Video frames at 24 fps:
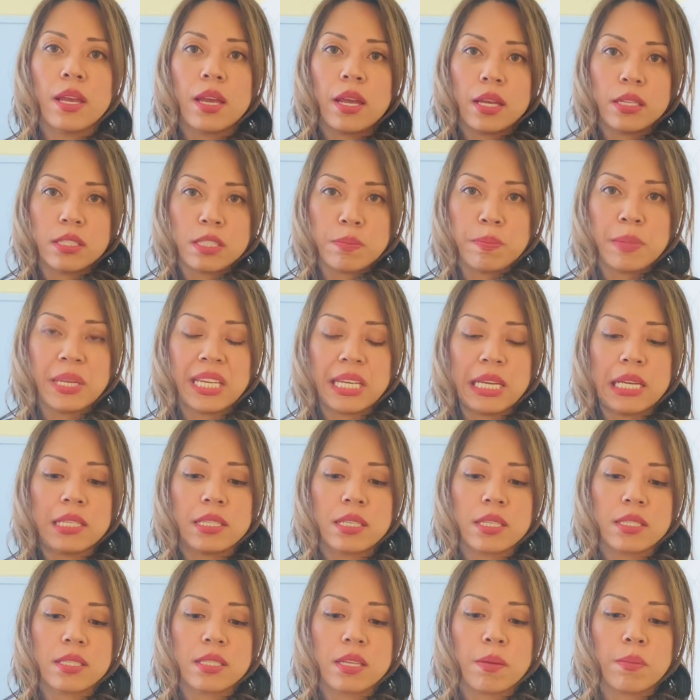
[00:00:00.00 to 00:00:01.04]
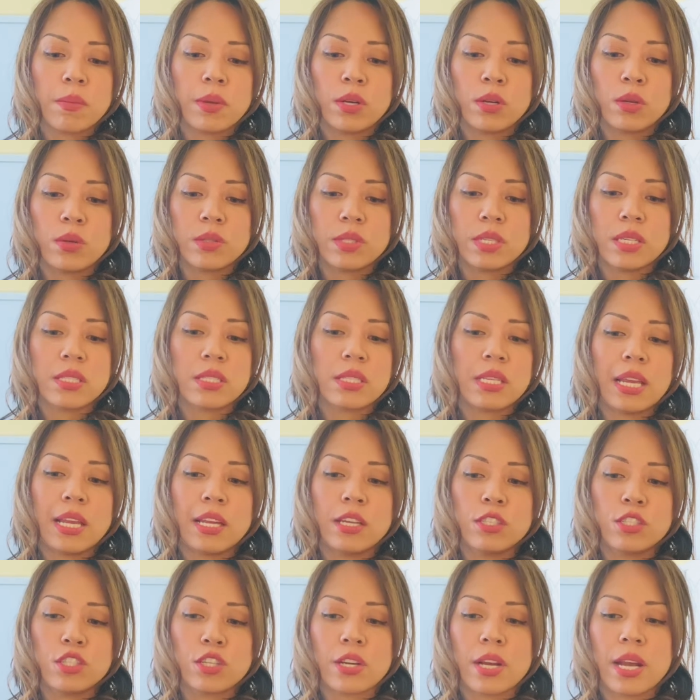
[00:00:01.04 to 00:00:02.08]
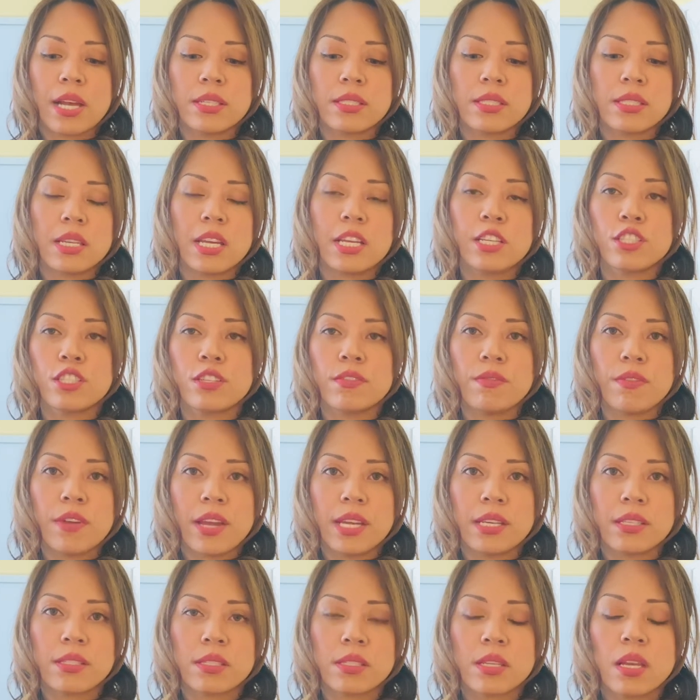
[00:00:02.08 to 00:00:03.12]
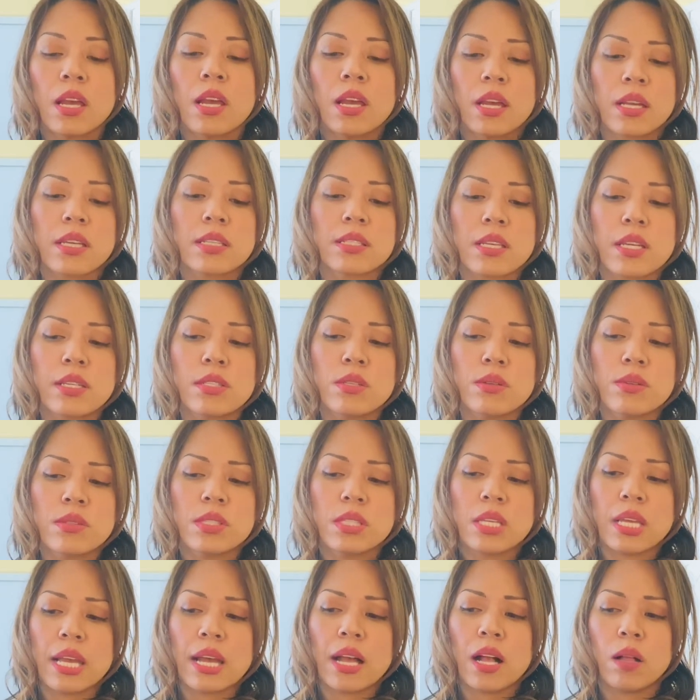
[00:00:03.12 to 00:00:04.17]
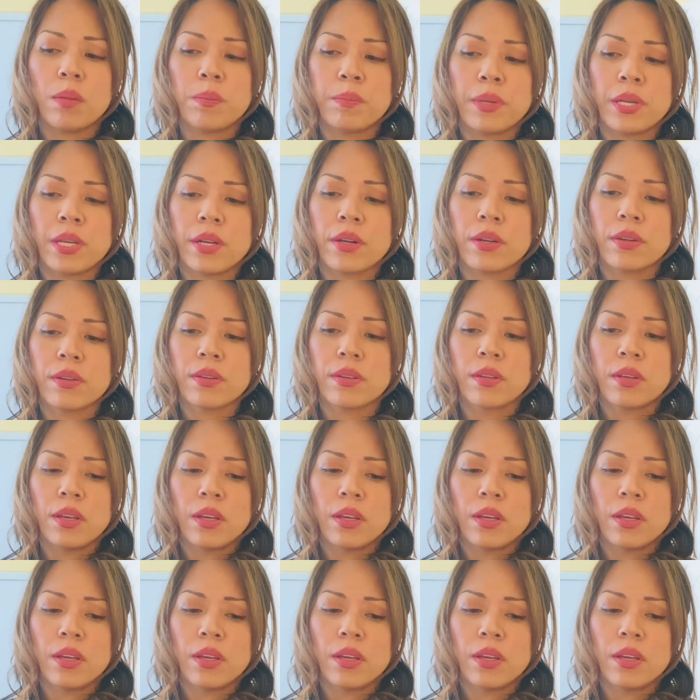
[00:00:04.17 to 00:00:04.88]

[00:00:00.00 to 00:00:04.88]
and speaking to someone who's a sage or has sage advice. Because I do see help here.